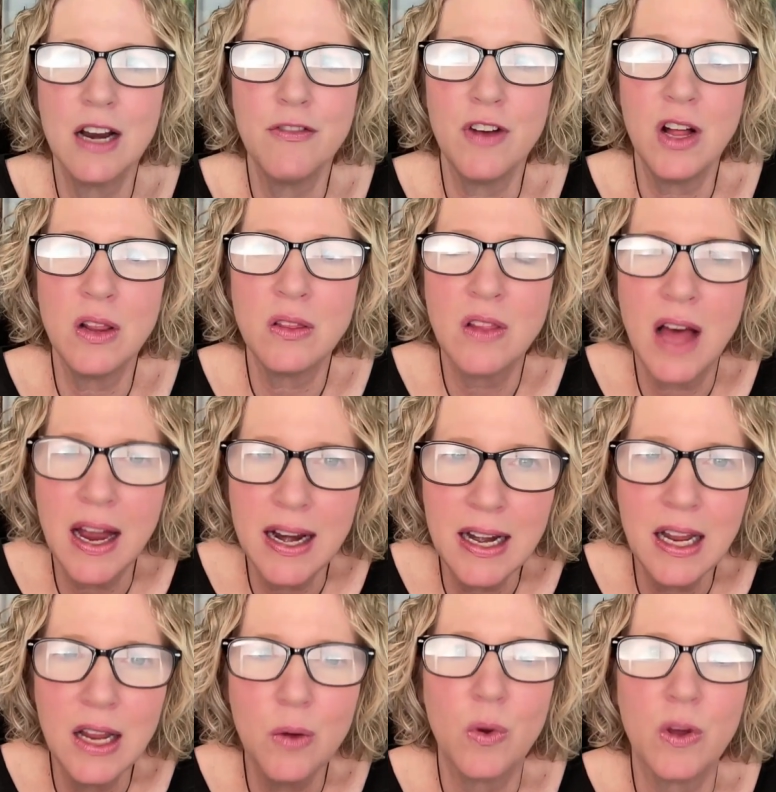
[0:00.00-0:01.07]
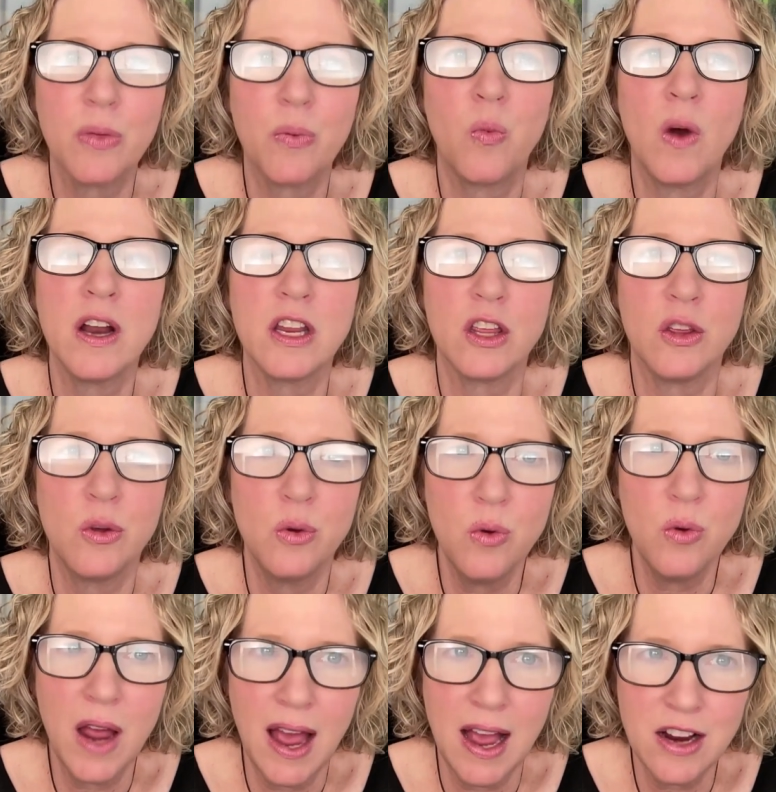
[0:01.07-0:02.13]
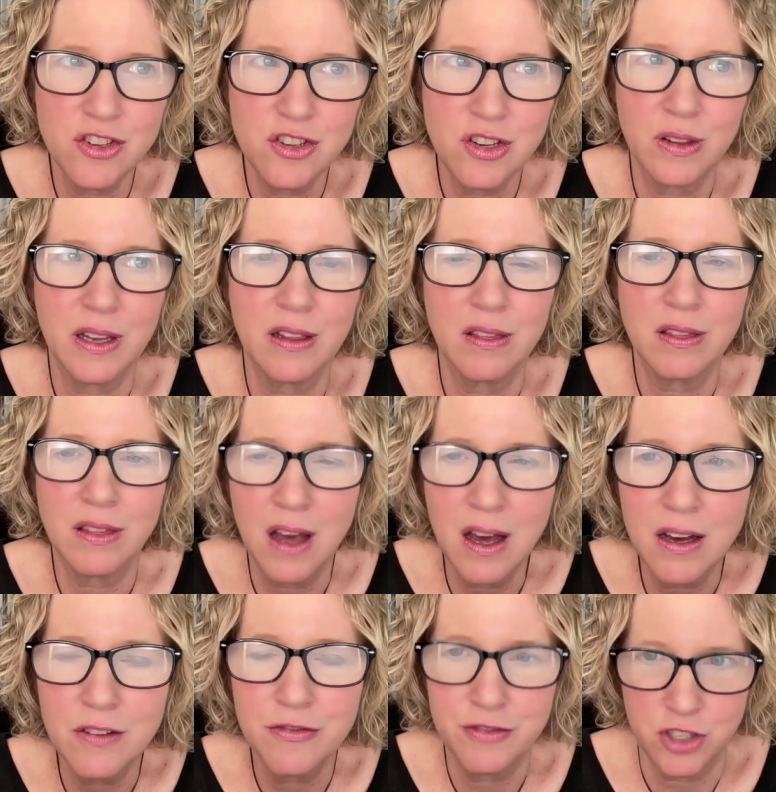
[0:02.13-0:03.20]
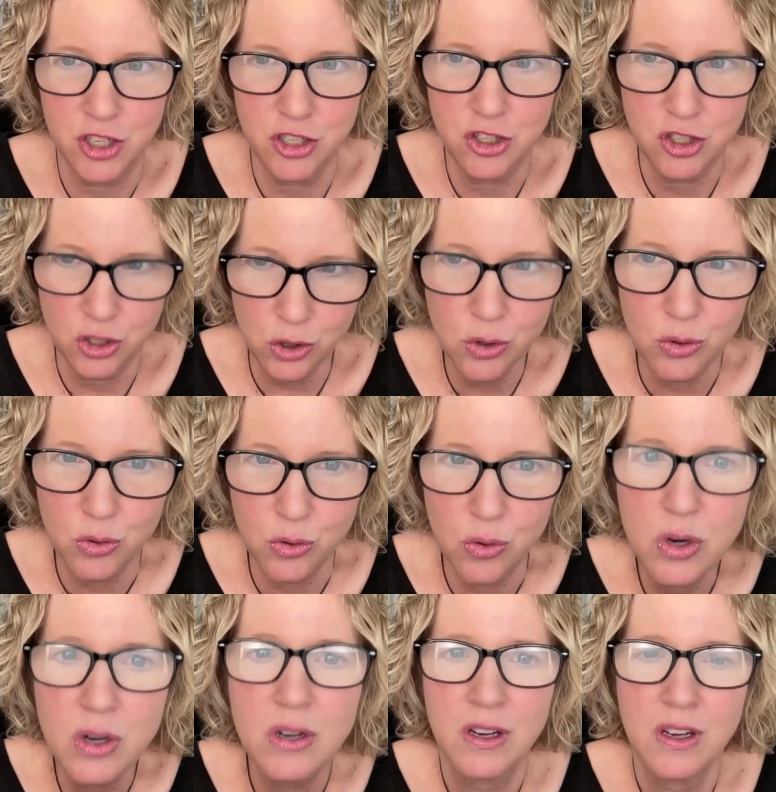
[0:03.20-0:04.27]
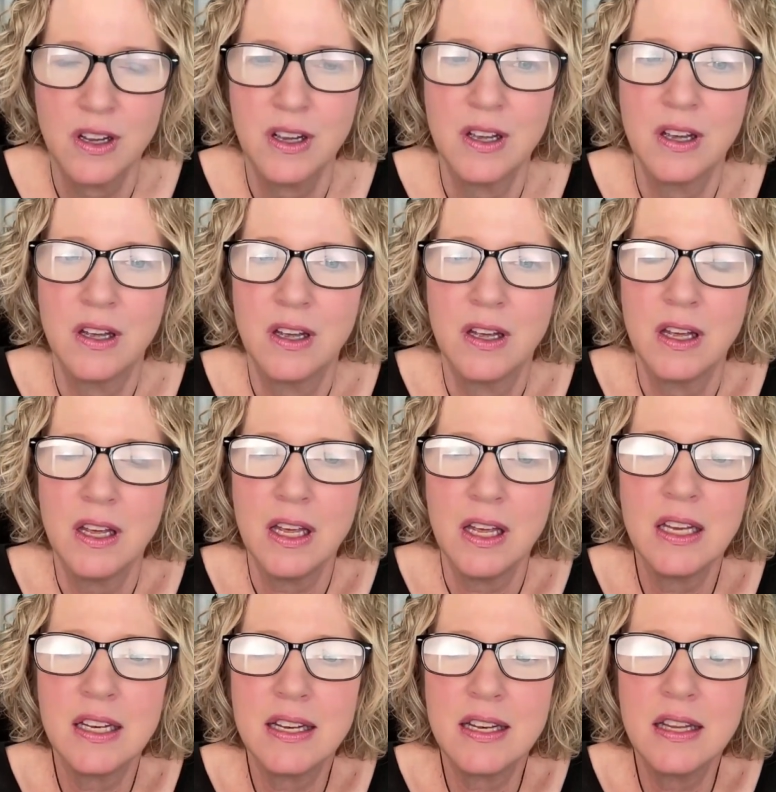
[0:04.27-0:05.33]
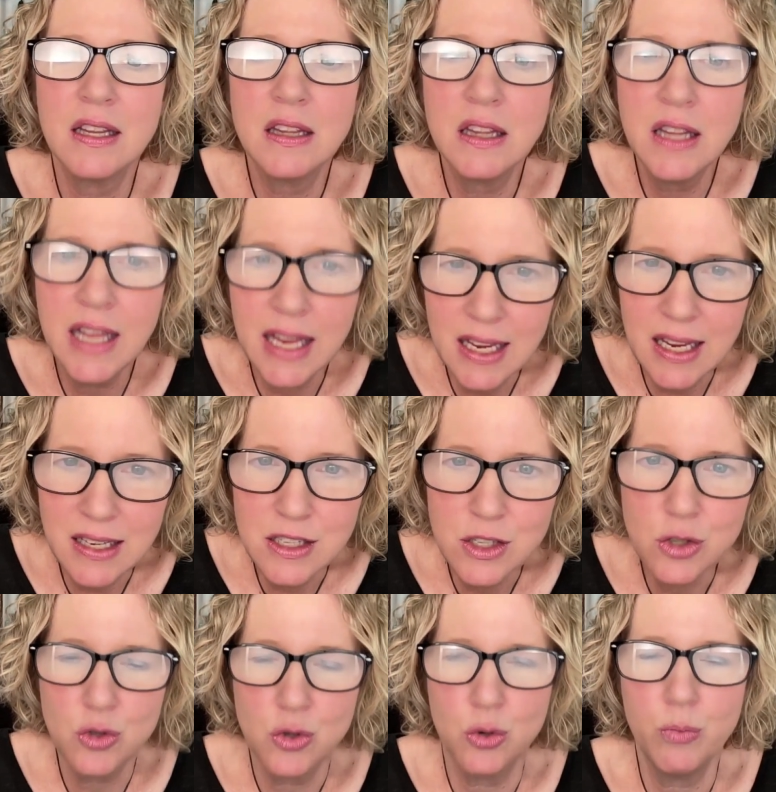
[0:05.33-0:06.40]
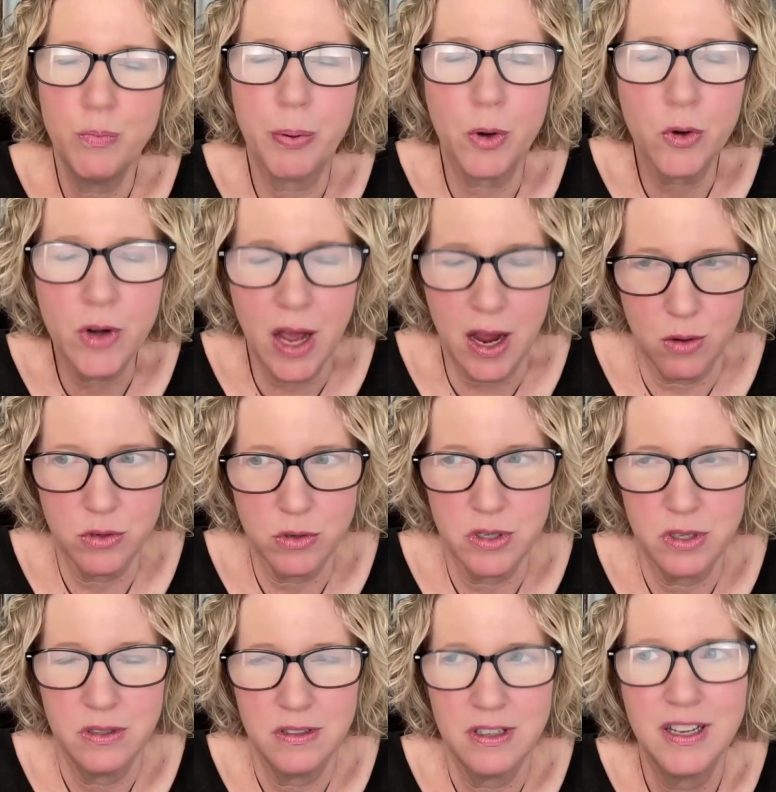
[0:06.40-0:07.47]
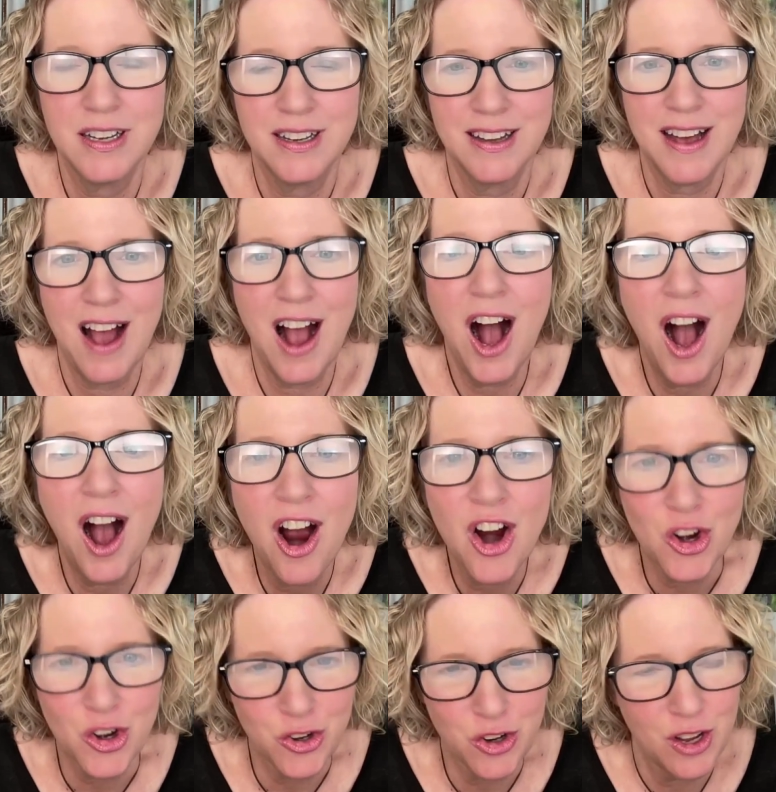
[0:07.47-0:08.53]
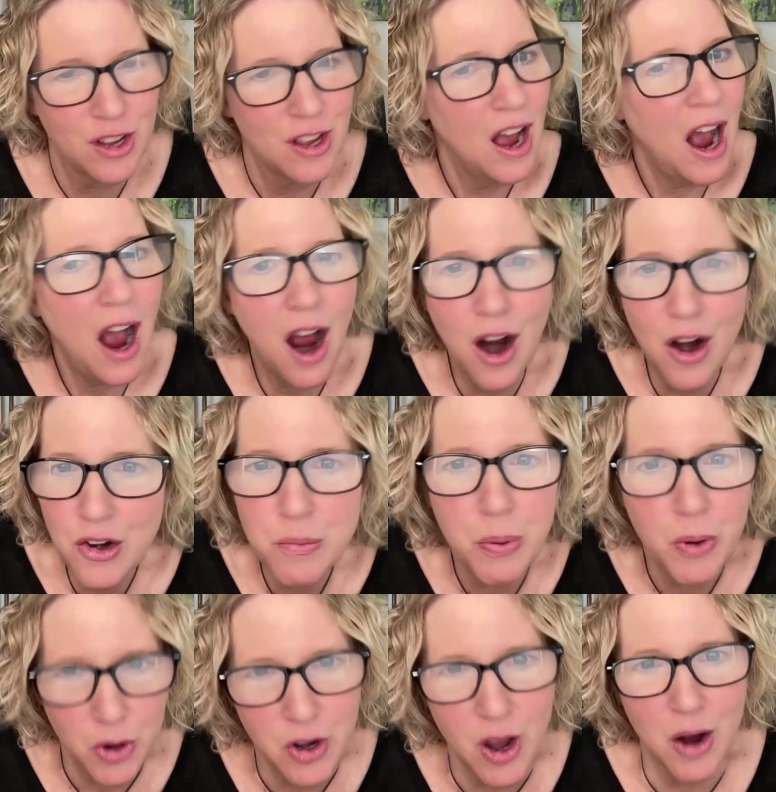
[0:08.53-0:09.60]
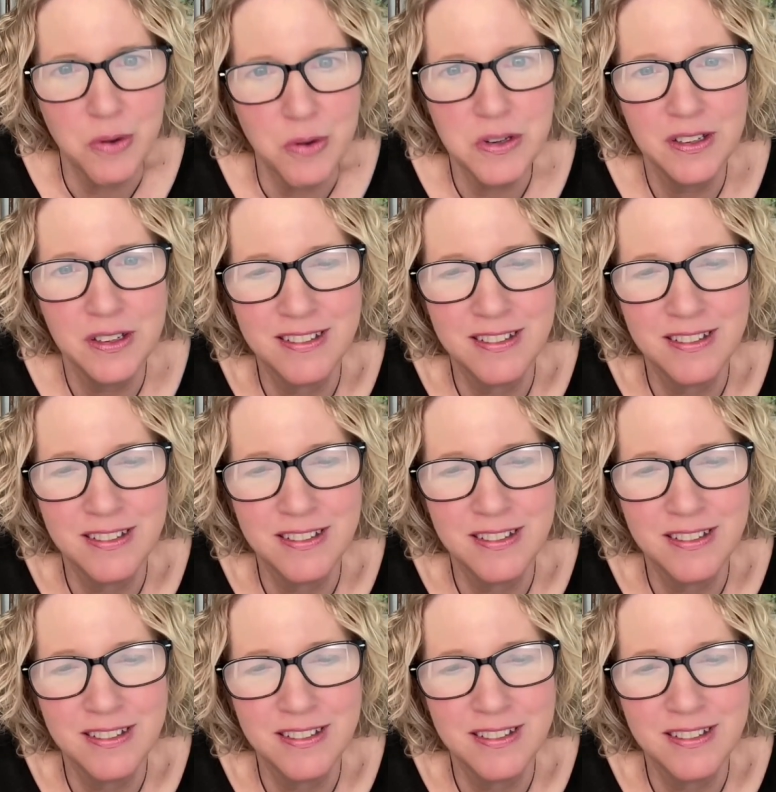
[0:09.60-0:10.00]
of aligning with what you actually love to do, it leads to burnout. Hard burnout.